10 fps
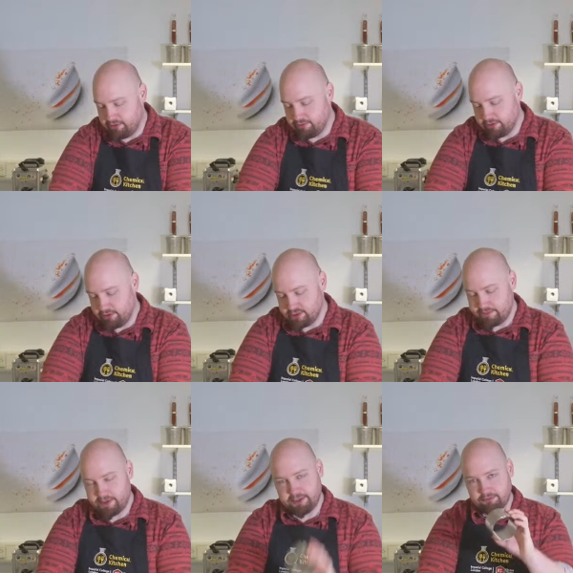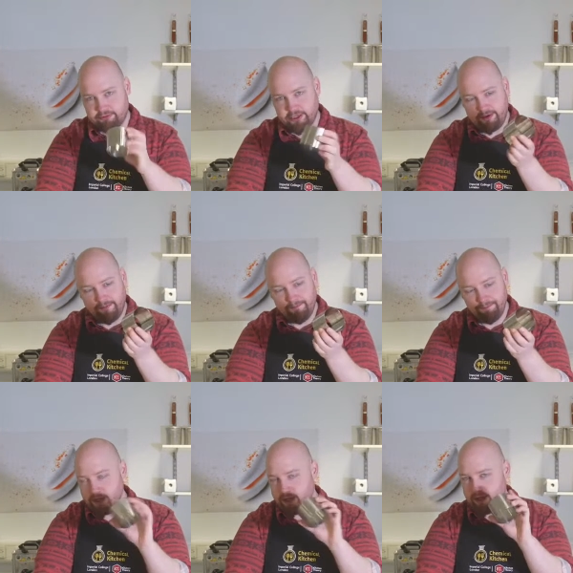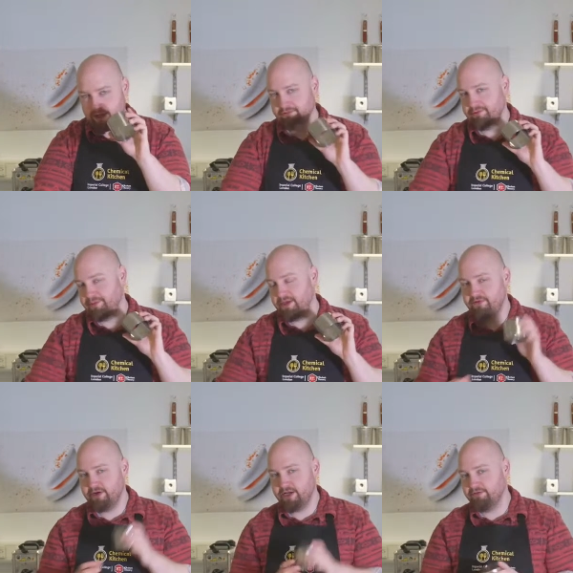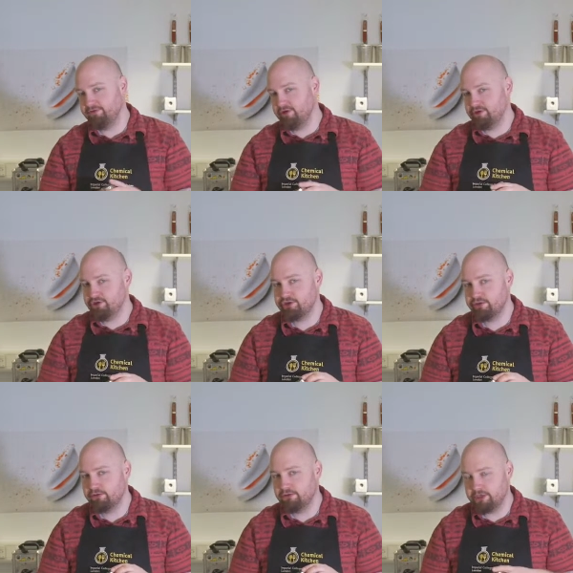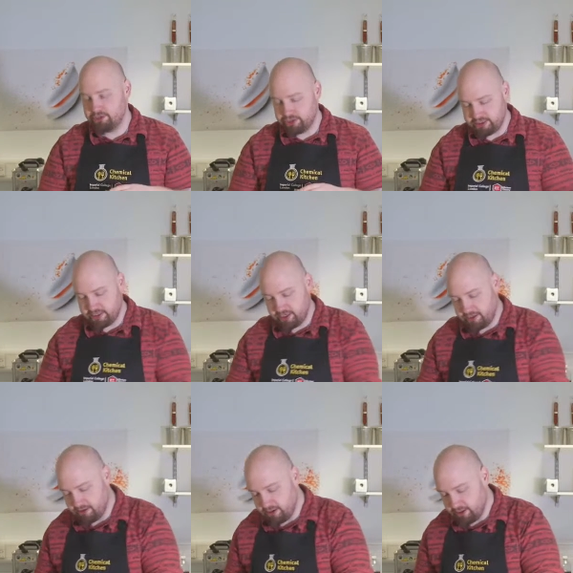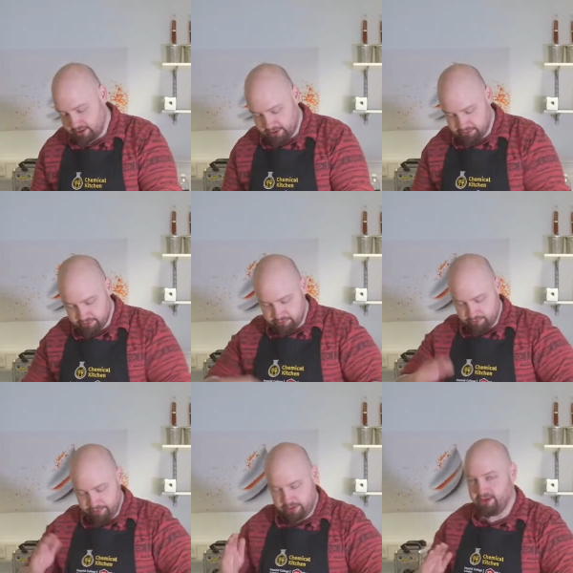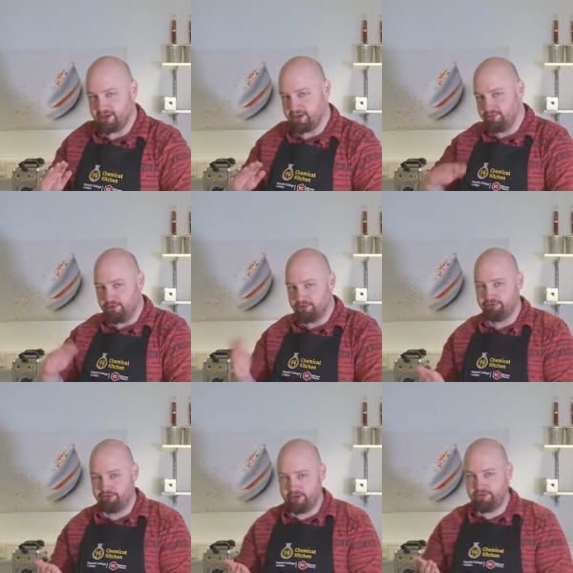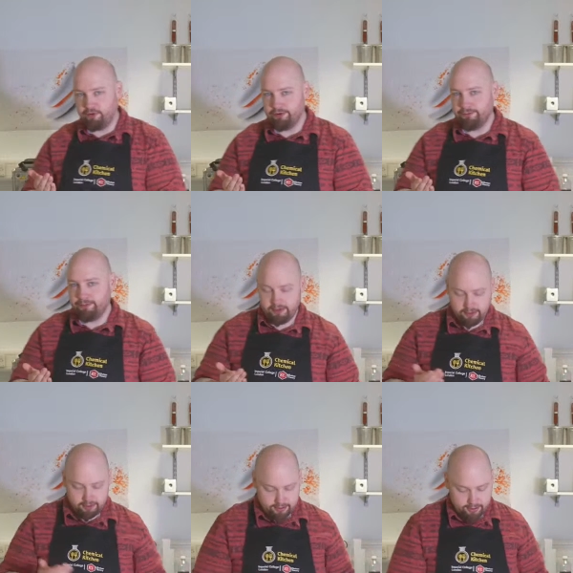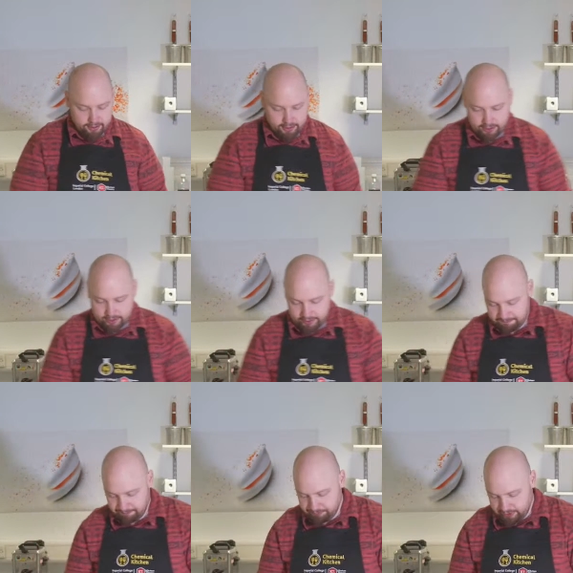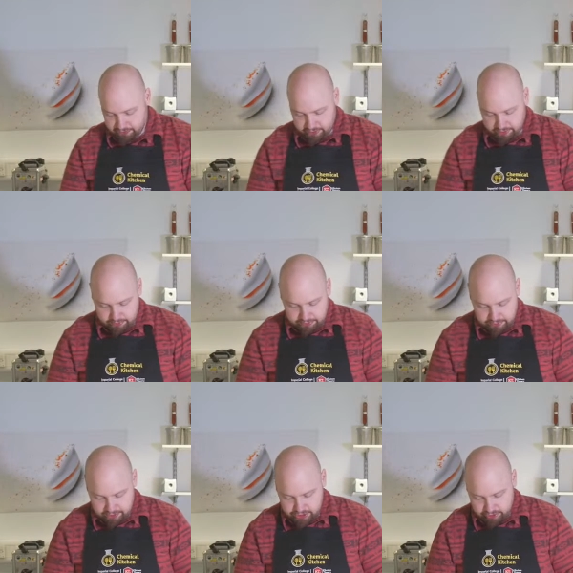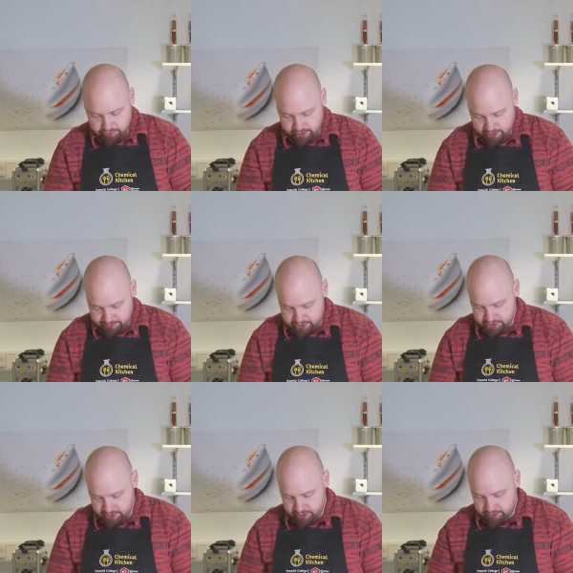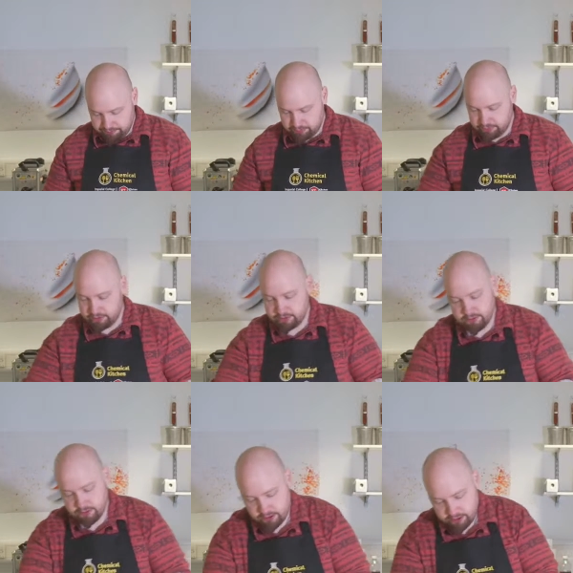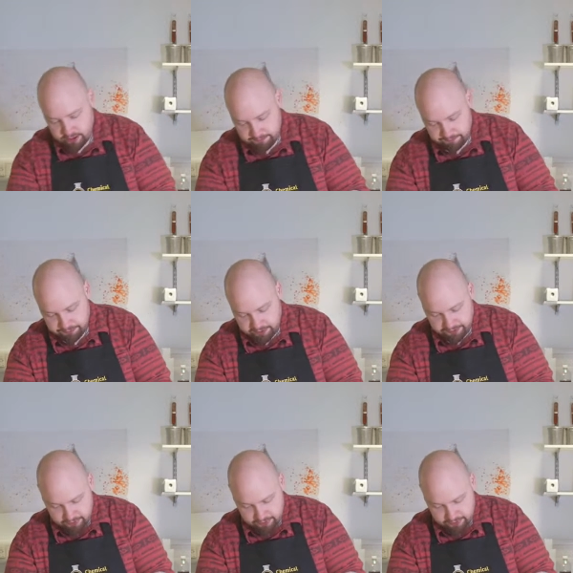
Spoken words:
will use a metal ring, and it will be a very kind of traditional looking cheesecake. The other one will be kind of more free form. But for the more traditional one, I'm just going to put a few